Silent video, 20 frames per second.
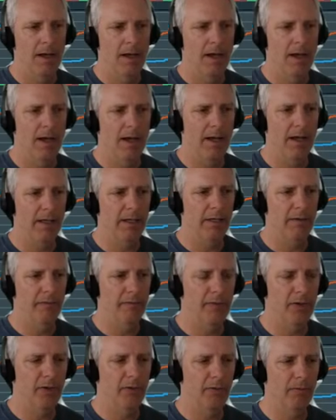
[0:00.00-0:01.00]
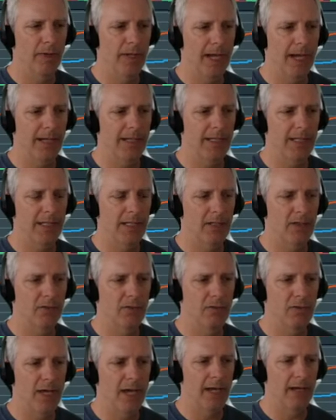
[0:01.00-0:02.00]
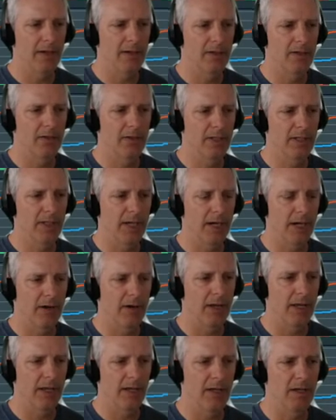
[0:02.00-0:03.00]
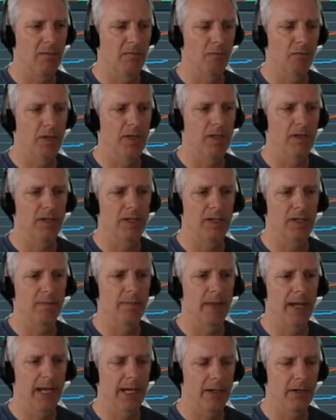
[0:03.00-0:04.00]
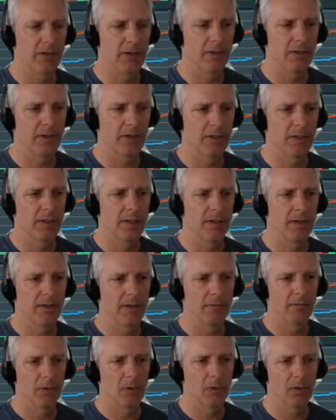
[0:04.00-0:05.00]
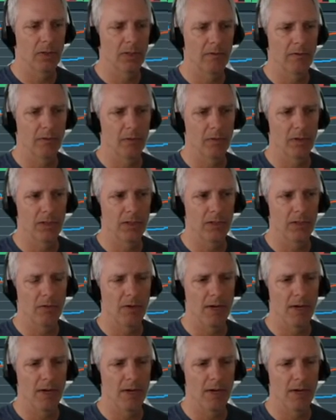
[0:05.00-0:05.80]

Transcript: Uh, if they're reacting to that to this area in one of these manners, then we're looking for it to go